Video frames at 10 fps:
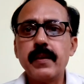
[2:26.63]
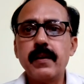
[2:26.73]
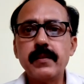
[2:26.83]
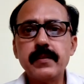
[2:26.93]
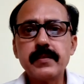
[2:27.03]

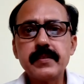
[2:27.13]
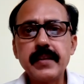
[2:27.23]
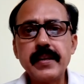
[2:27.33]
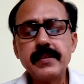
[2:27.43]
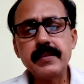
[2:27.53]
Other
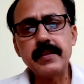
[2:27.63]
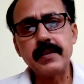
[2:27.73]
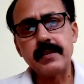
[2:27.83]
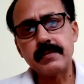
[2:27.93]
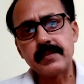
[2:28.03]

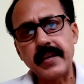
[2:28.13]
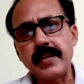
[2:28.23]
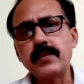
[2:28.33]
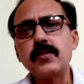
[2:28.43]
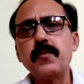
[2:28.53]

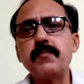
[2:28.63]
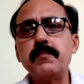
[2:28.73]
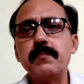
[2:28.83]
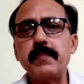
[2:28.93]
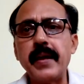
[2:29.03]
signs of
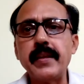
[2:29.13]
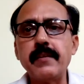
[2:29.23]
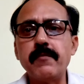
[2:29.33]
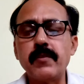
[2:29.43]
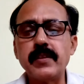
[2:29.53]

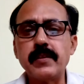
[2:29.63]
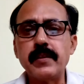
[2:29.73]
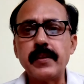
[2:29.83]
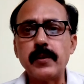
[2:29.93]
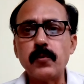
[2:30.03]
planning we can
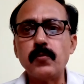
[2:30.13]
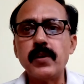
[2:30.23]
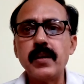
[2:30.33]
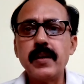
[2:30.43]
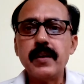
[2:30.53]
include